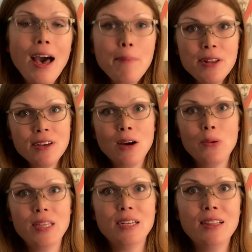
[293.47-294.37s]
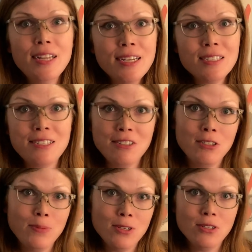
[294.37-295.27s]
I'm going to go with a Linux
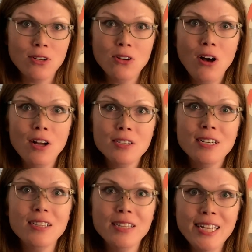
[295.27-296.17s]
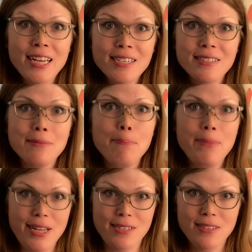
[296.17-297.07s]
distribution called Linux
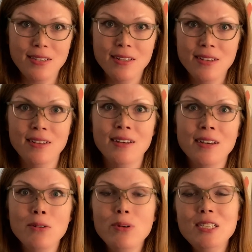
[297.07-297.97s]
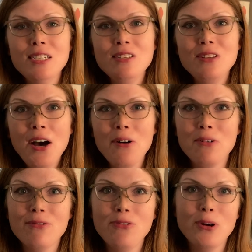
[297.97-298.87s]
Mint, which is
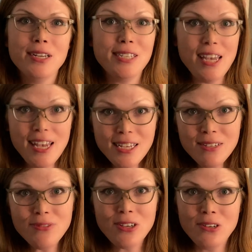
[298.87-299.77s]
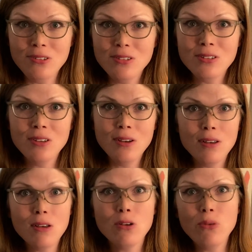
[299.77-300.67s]
known for its ease of use,
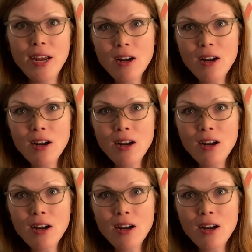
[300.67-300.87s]
great